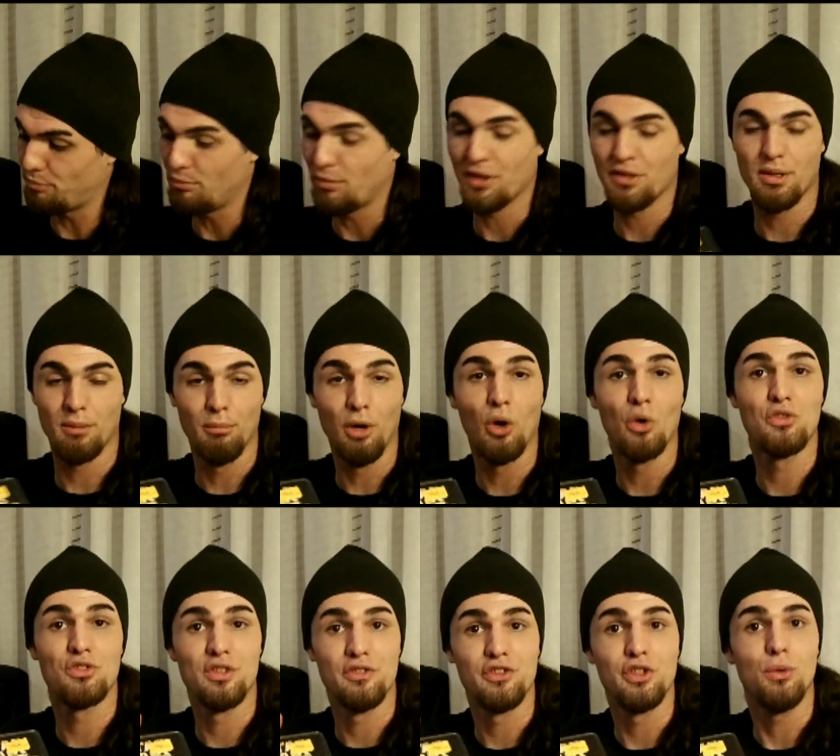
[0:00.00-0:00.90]
But the
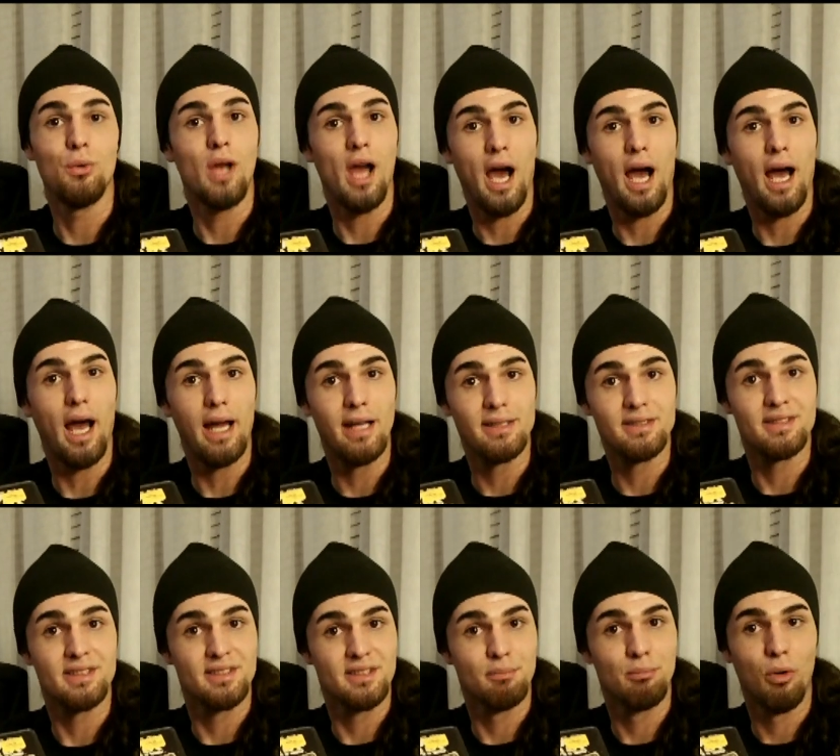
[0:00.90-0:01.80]
most of you
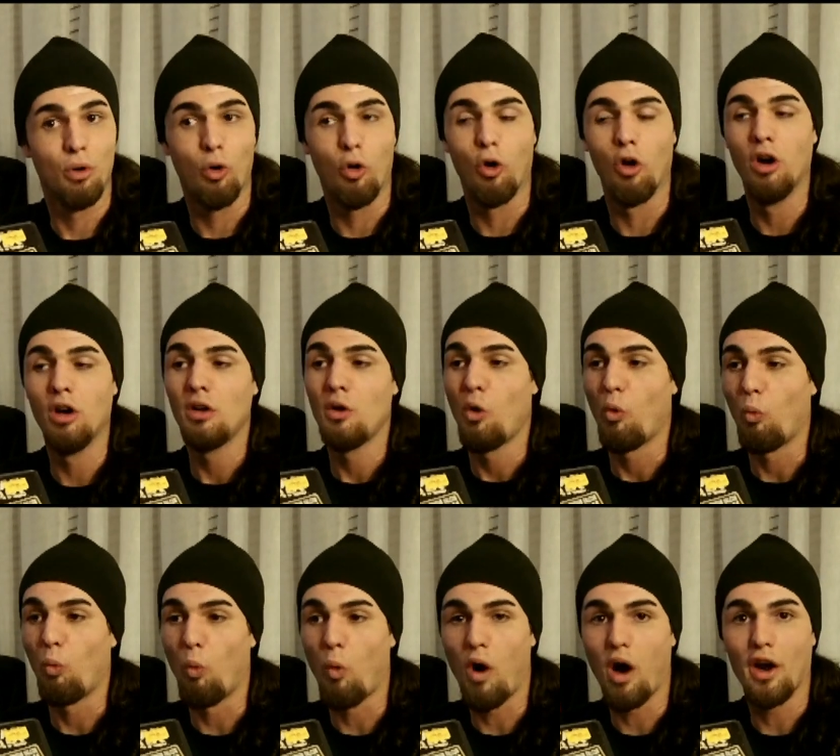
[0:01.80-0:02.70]
guys at the poll
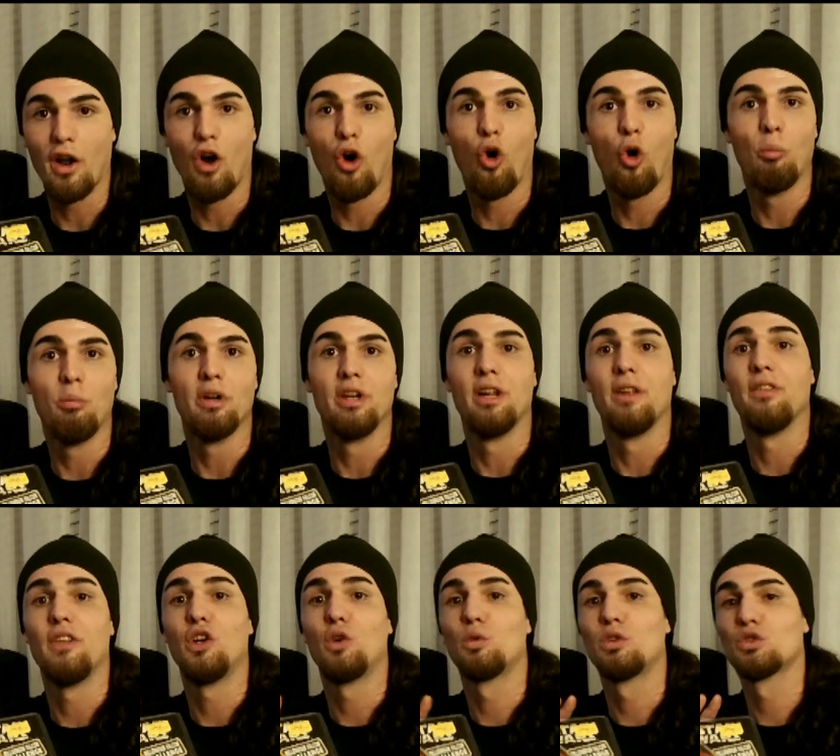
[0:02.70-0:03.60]
want to open
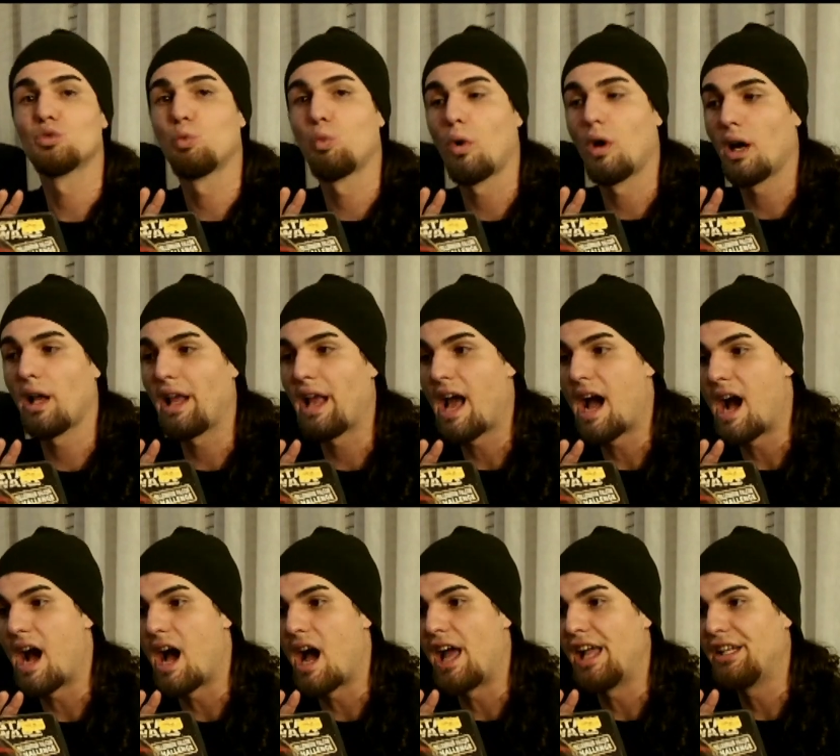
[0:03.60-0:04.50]
it. There was one
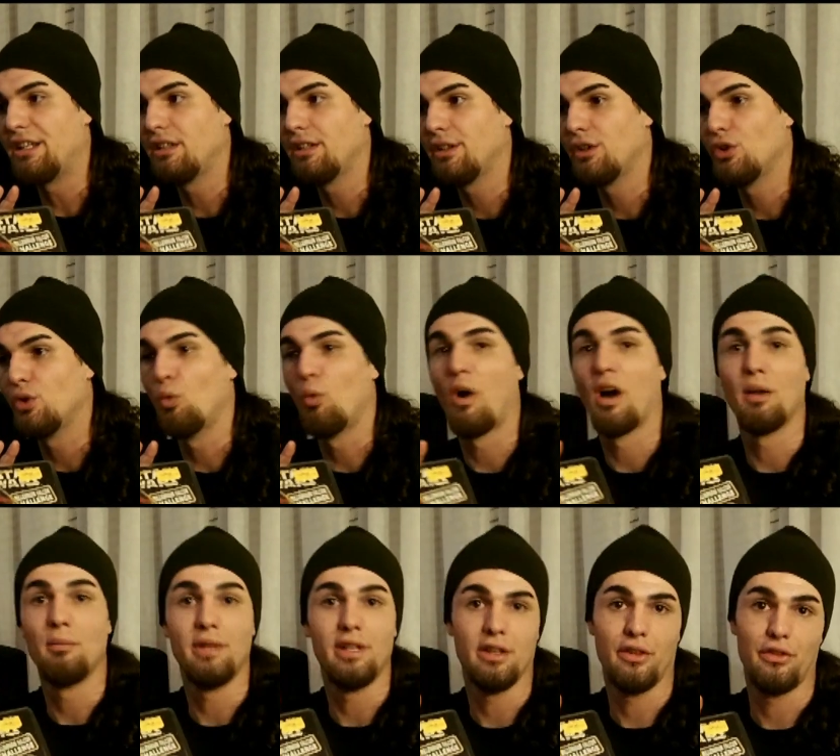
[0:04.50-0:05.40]
guy who
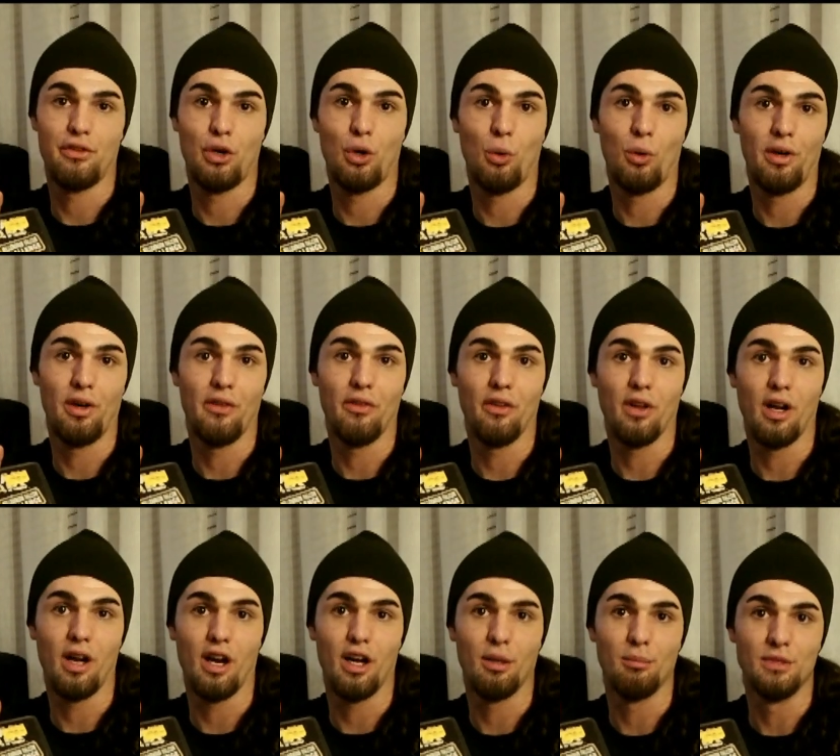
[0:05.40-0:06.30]
wanted me to throw it in
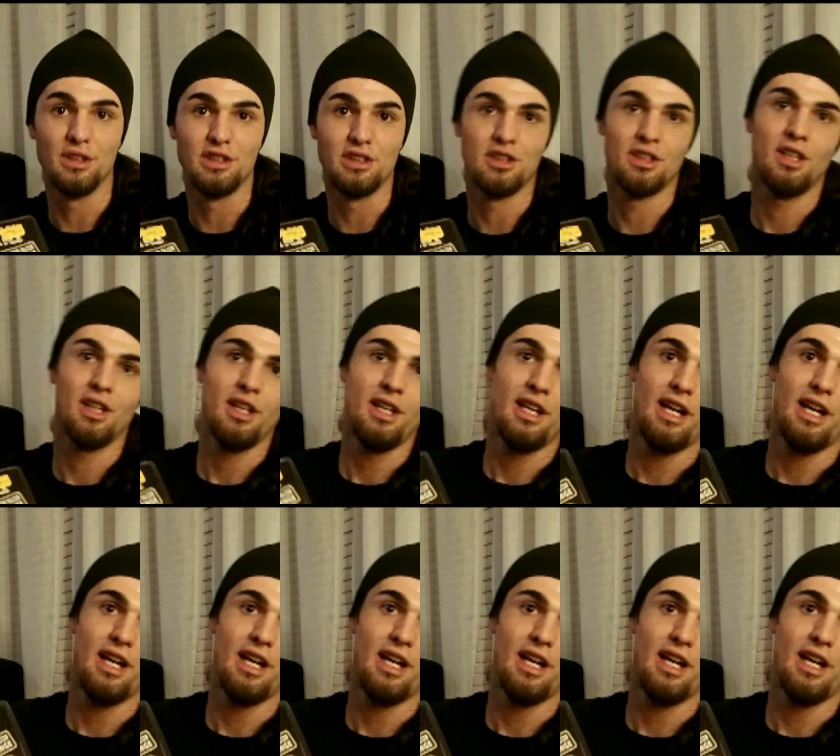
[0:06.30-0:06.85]
the garbage.